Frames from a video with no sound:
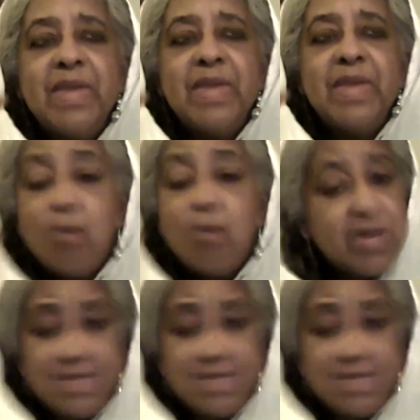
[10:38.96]

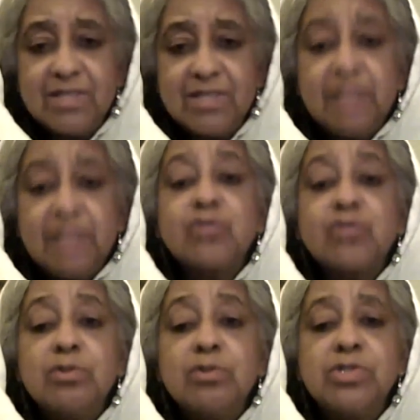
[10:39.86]
important. It's
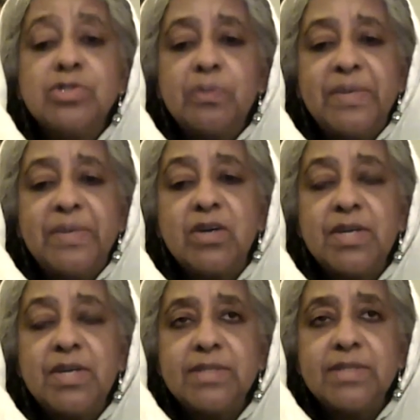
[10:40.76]
crucial
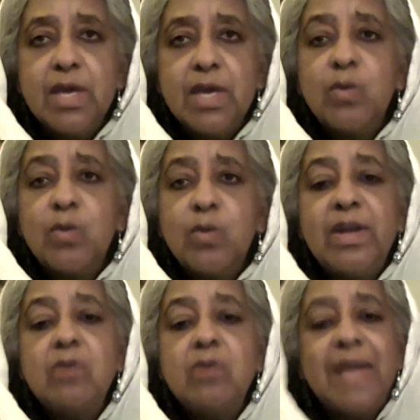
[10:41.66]
because we
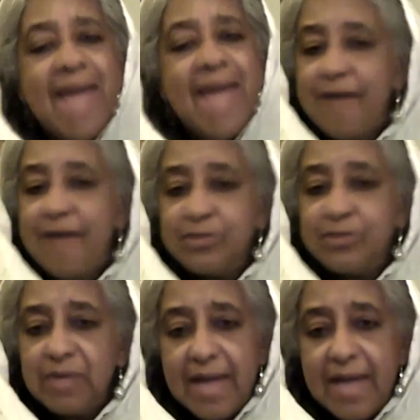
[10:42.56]
don't have
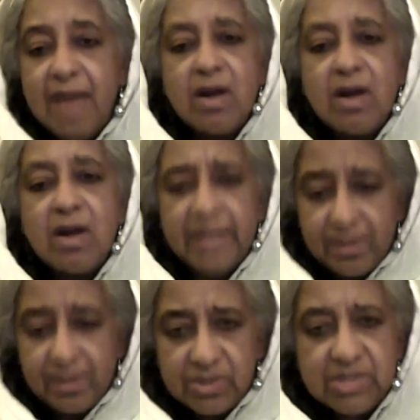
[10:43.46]
to allow our
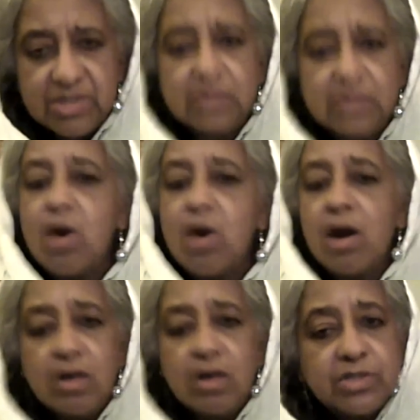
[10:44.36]
languages or
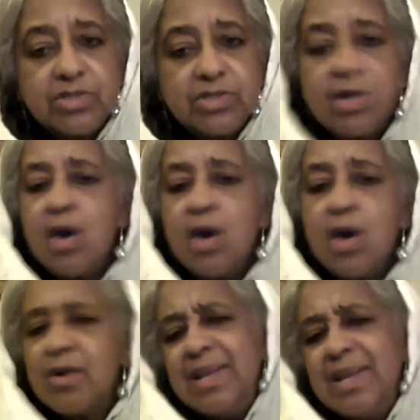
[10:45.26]
our cultures
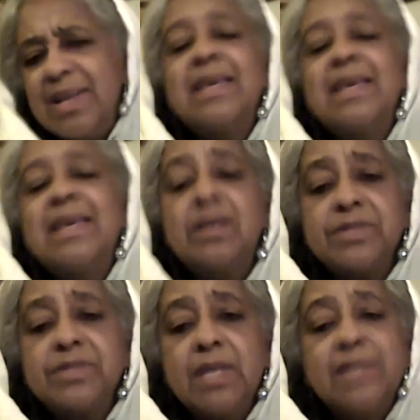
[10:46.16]
or anything
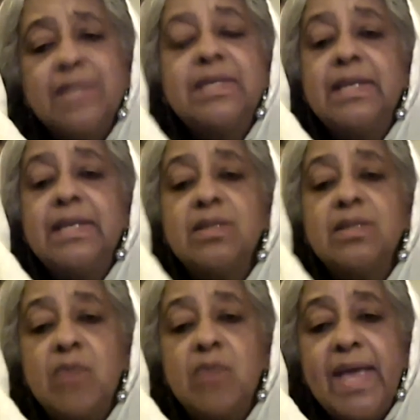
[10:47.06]
else to get
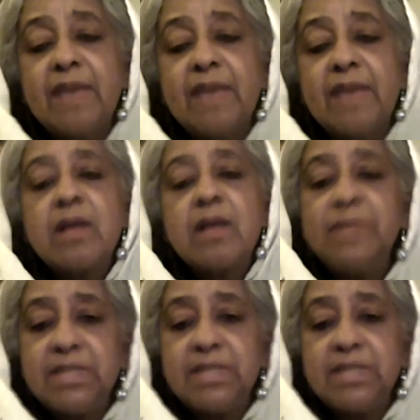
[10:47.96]
in the way of our
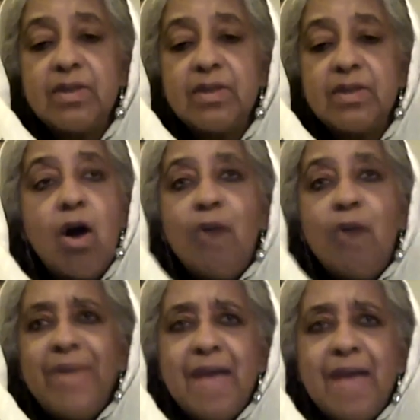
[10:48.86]
coming together.
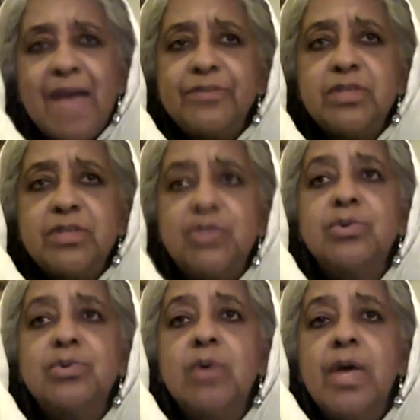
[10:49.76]
All we have to
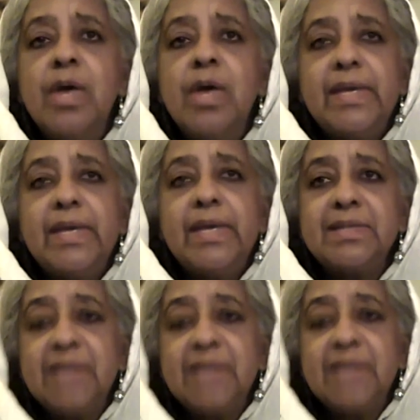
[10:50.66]
do
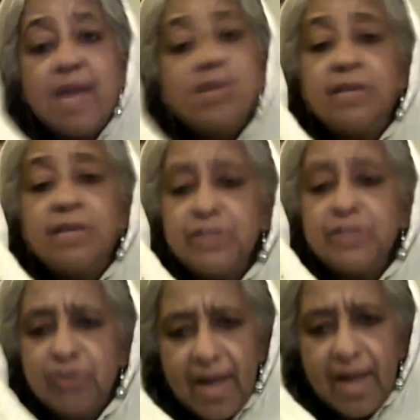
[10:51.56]
is care enough
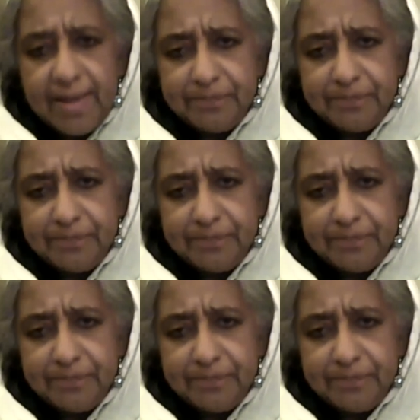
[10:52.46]
to try,